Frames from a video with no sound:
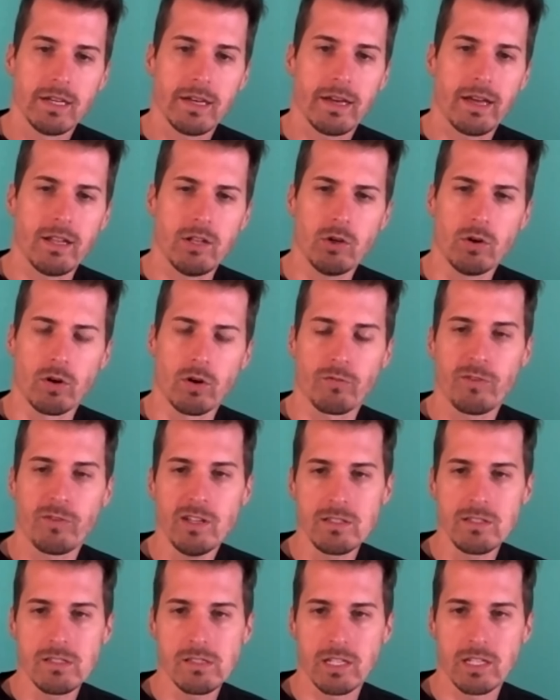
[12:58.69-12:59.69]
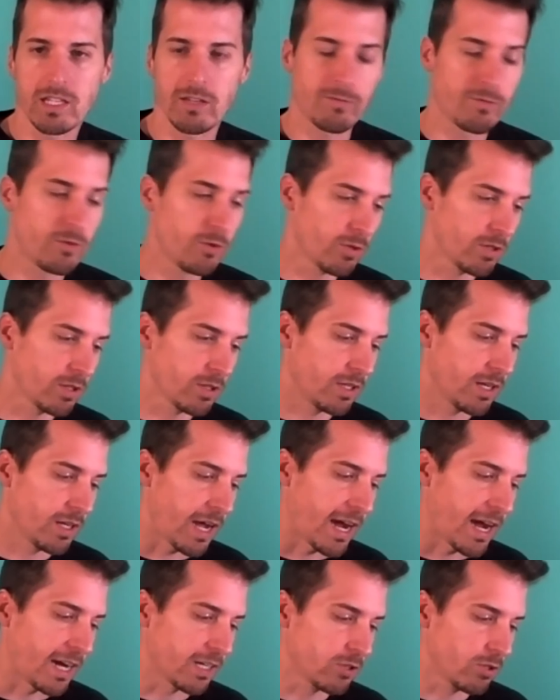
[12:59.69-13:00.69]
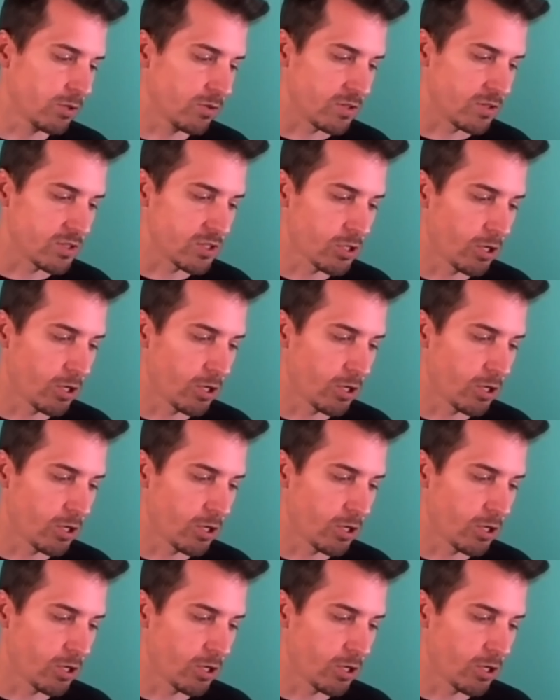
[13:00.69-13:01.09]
And no offense, like if you're an actor that's